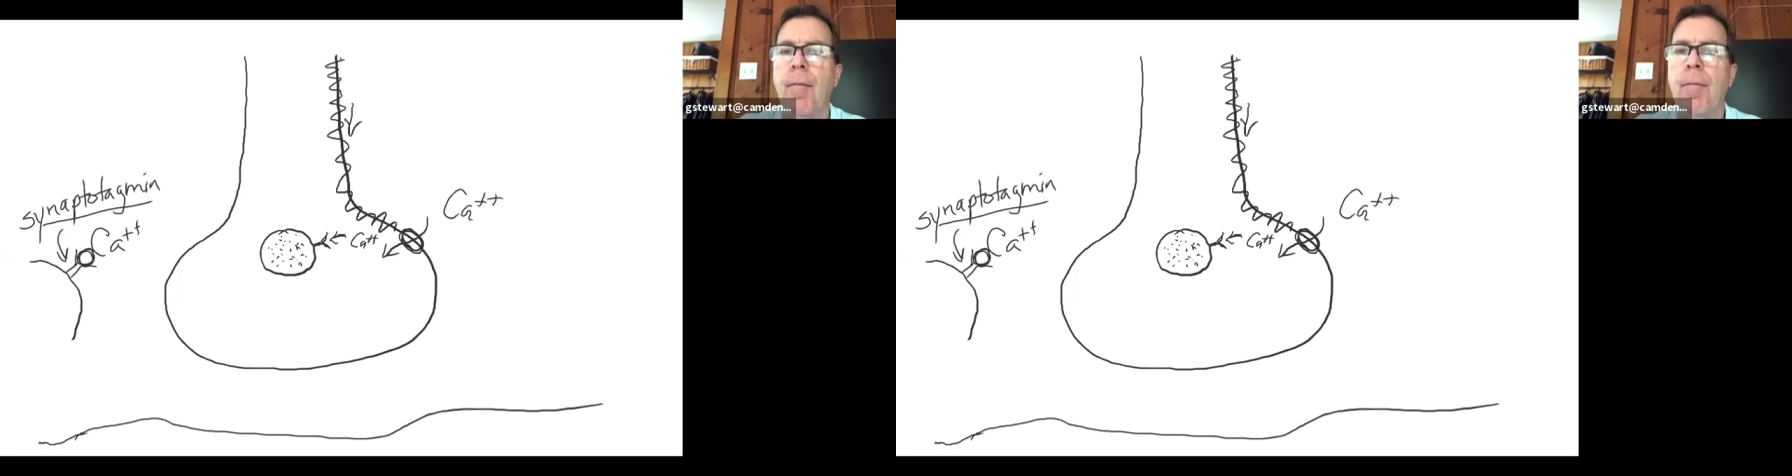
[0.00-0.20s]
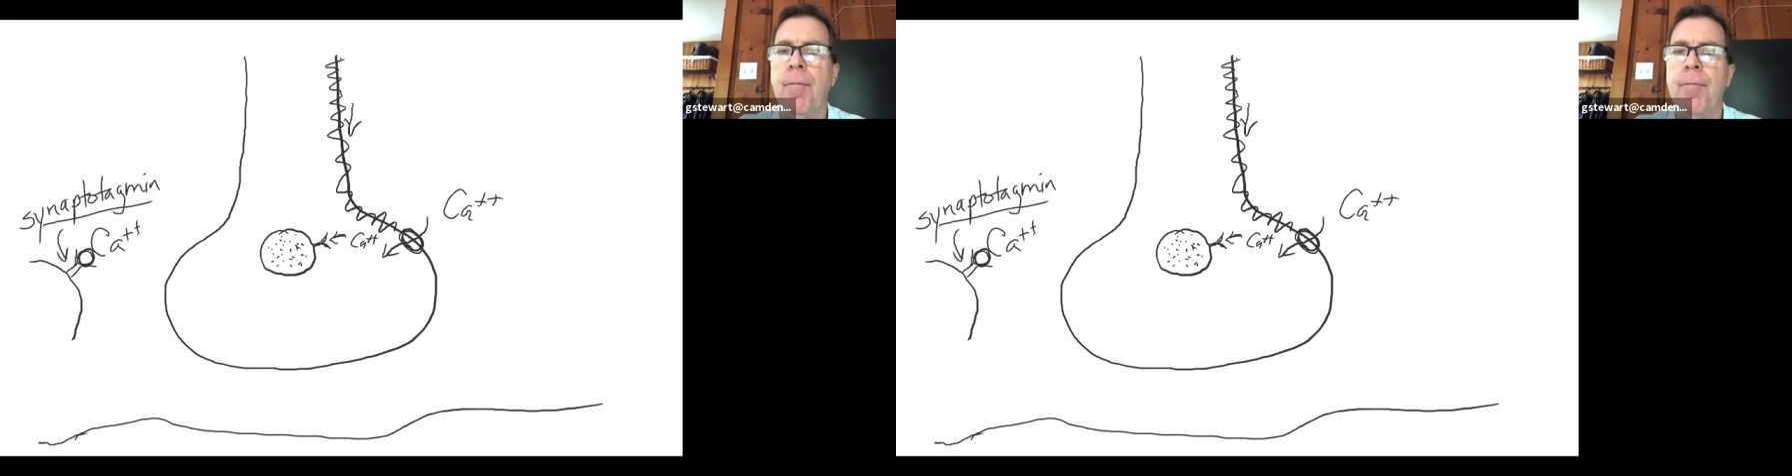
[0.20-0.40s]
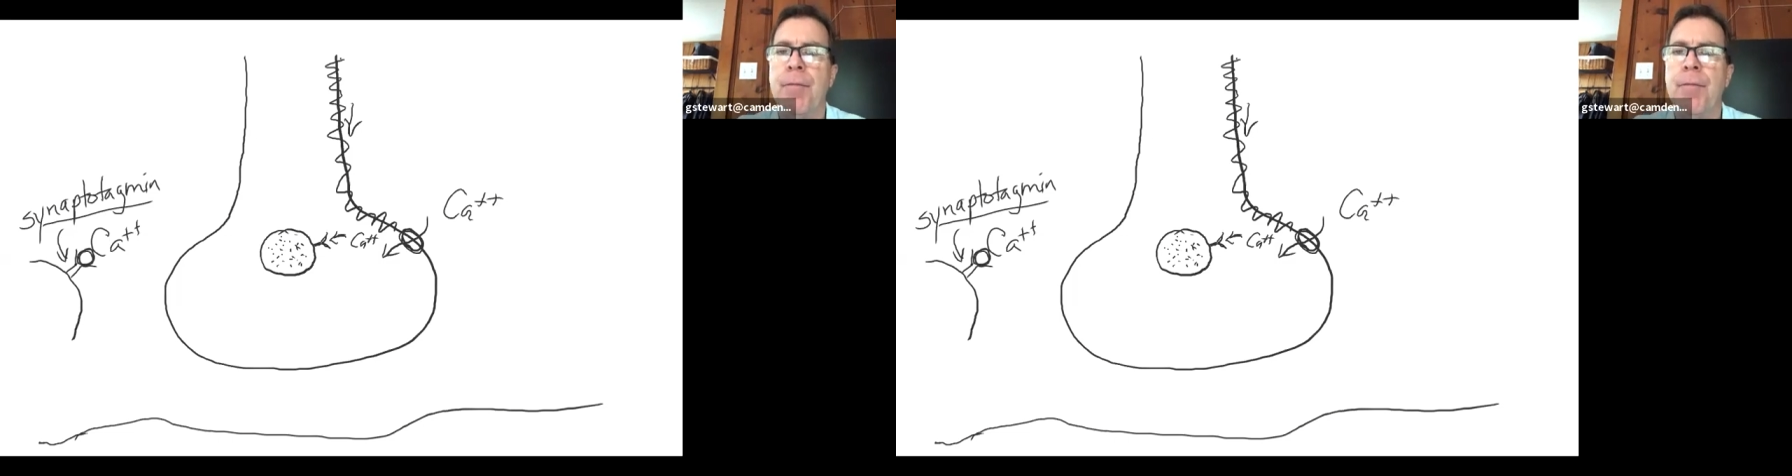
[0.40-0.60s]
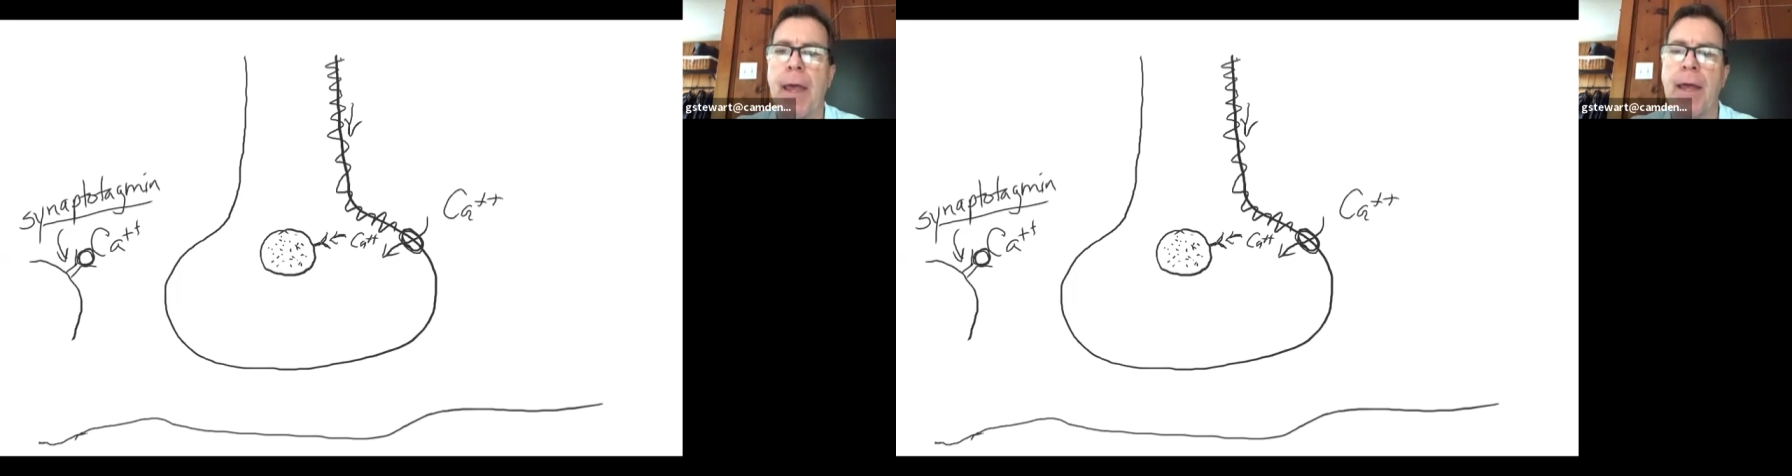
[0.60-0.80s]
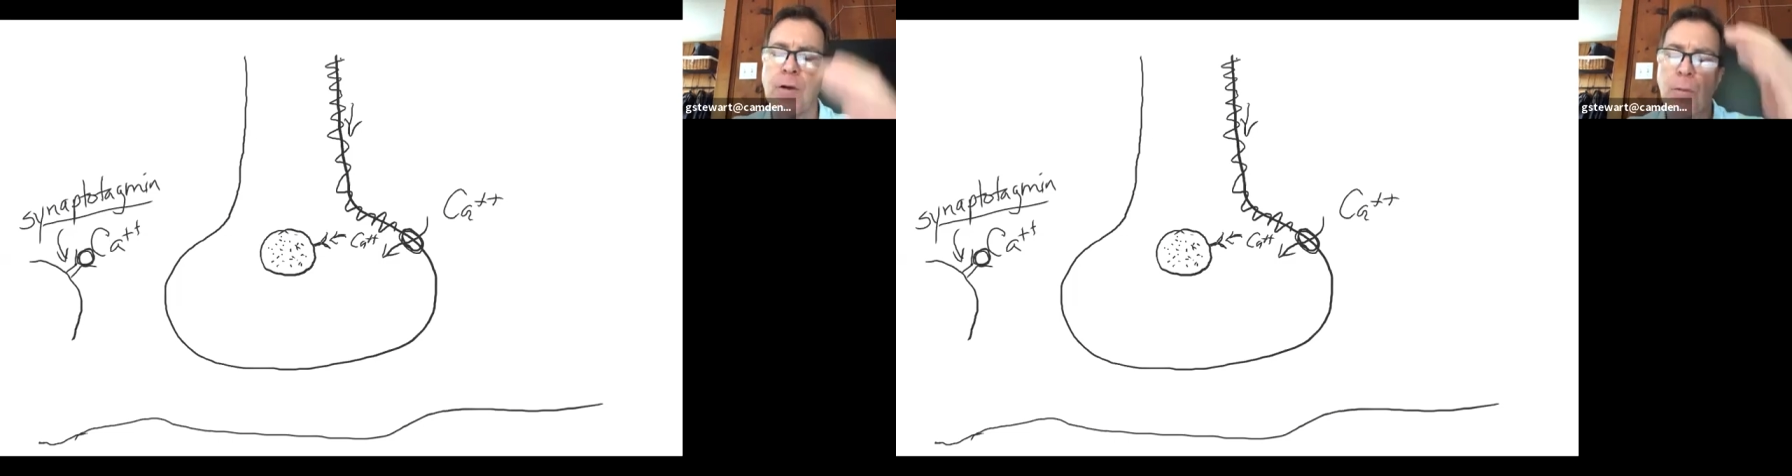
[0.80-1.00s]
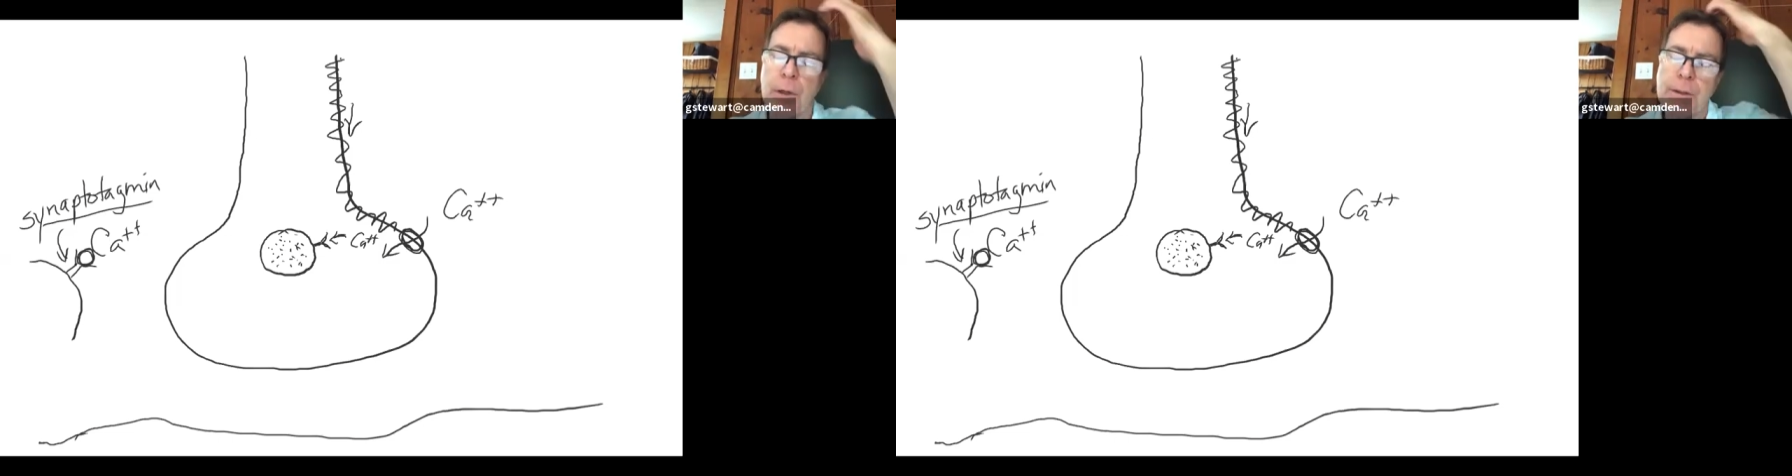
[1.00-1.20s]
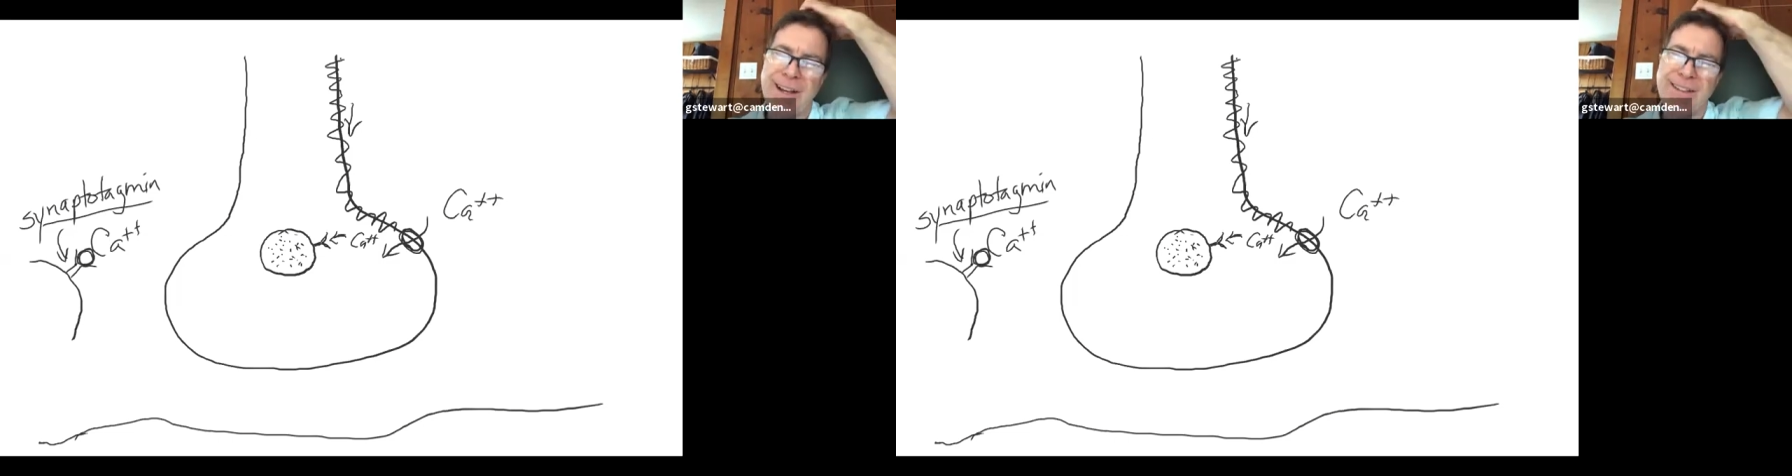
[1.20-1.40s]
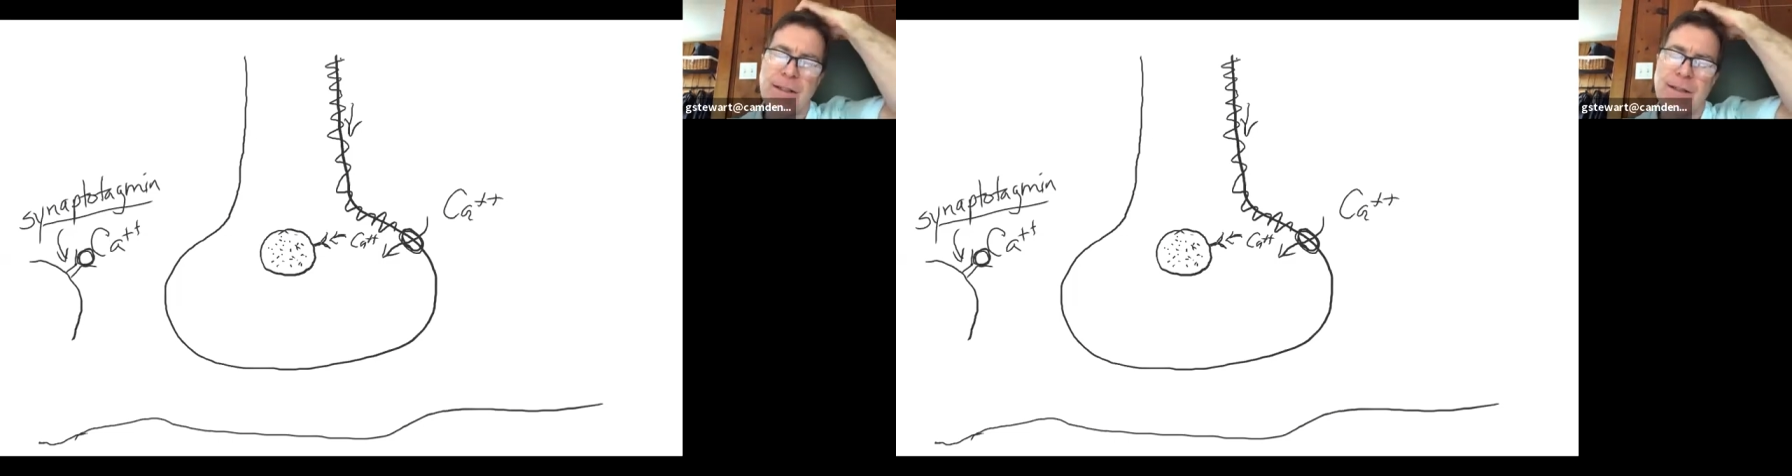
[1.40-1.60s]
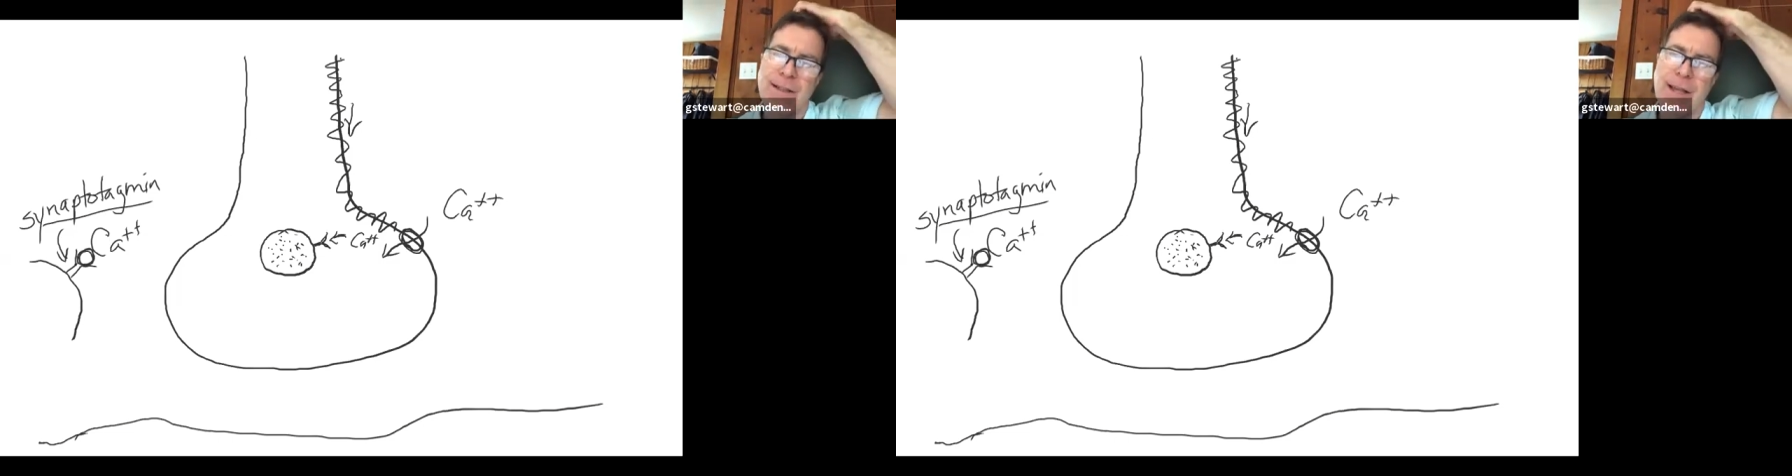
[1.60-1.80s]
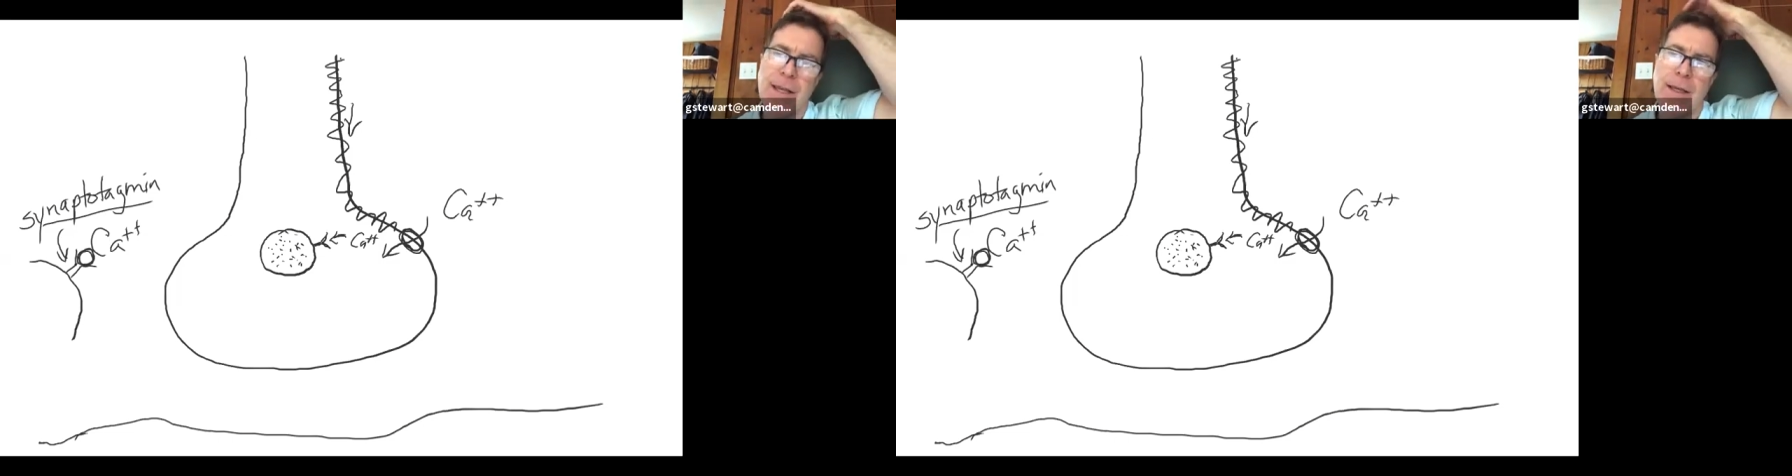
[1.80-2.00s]
And your book doesn't
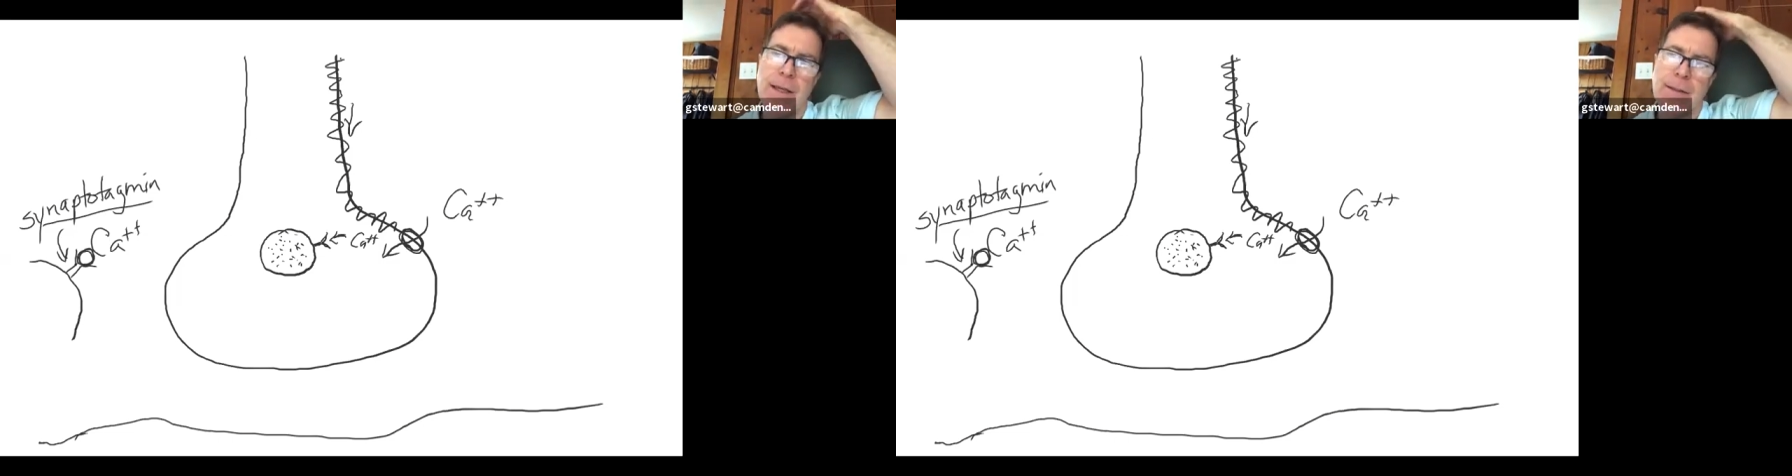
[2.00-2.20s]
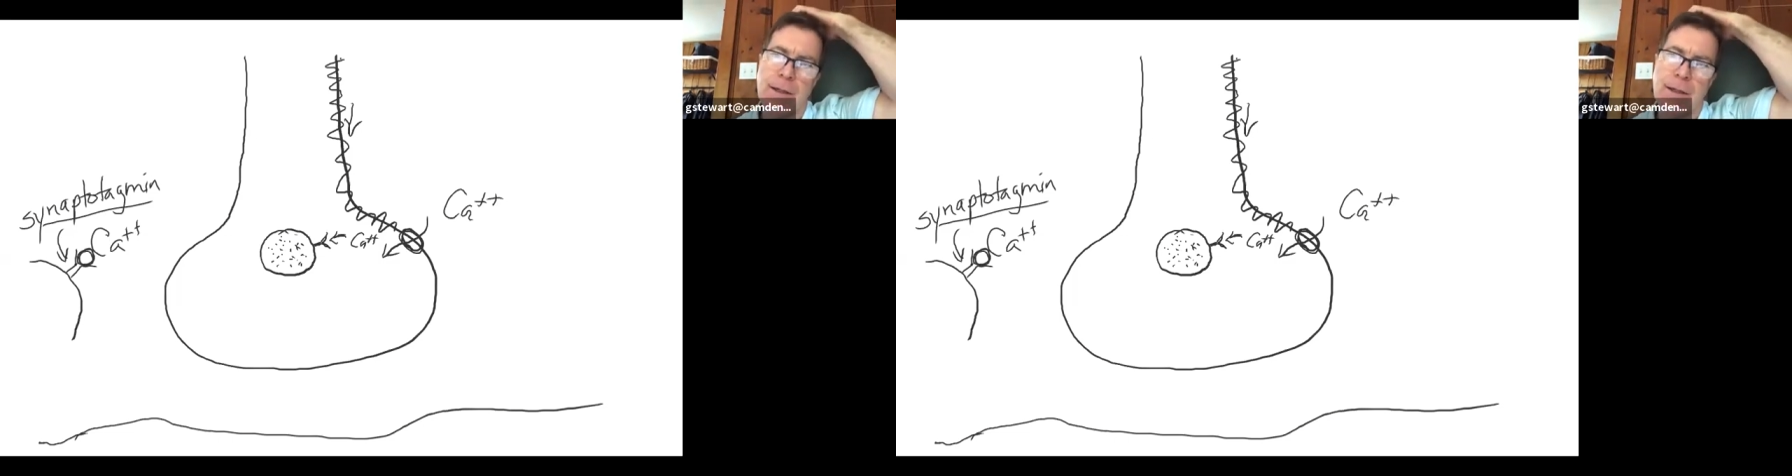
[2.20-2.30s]
say this,